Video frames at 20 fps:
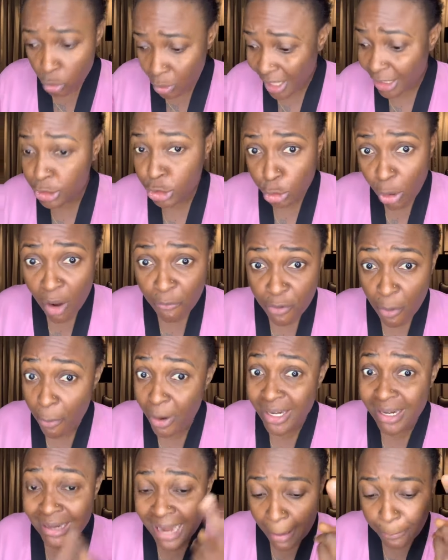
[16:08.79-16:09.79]
You can show off
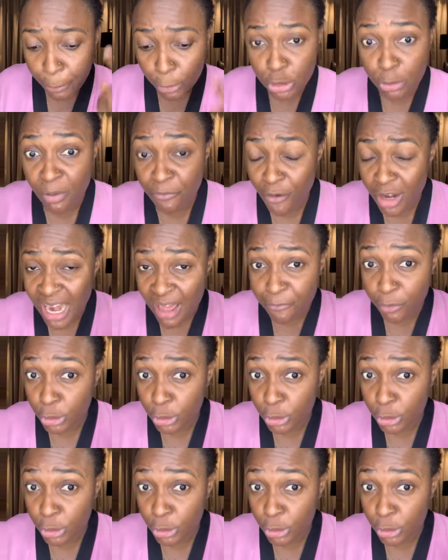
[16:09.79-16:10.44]
your body. Before